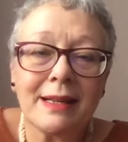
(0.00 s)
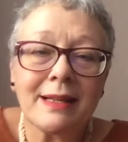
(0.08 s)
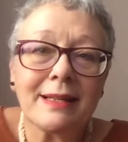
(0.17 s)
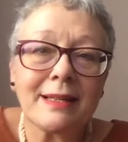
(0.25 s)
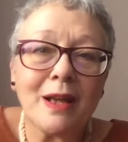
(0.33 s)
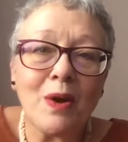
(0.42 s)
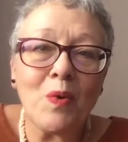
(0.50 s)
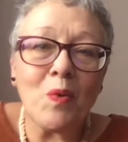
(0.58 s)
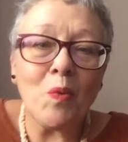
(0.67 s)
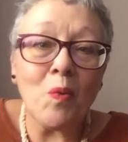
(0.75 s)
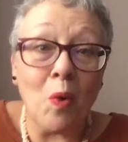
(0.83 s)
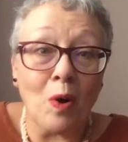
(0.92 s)
So,
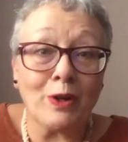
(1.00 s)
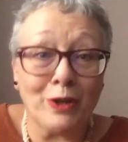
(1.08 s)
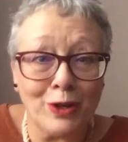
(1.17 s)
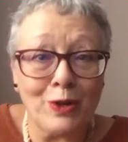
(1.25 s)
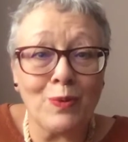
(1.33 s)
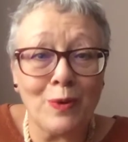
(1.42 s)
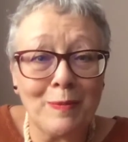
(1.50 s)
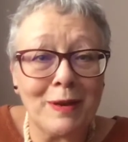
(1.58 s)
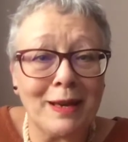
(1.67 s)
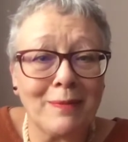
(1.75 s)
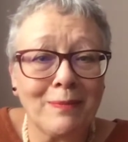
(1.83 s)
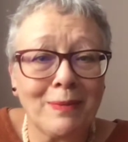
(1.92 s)
what do we
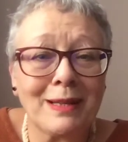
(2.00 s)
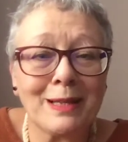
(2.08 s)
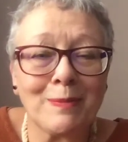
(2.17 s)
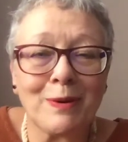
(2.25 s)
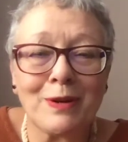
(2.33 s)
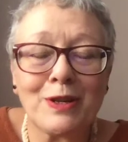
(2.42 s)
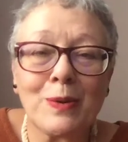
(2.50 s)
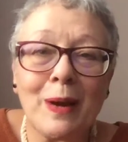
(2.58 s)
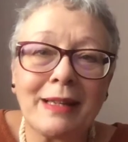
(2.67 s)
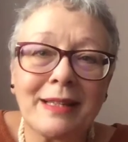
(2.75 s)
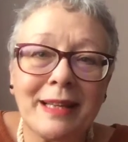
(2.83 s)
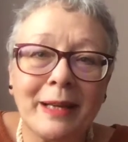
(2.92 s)
mean by
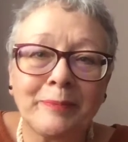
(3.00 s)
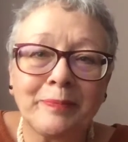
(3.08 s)
spirituality?